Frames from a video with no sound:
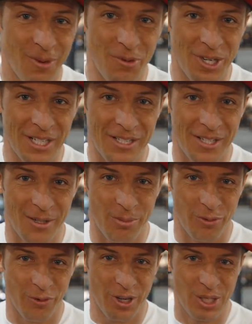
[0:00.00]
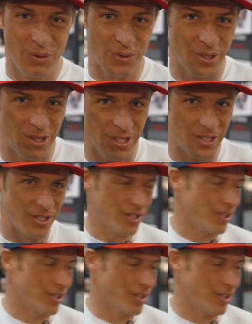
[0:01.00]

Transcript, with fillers: We got something fresh for you this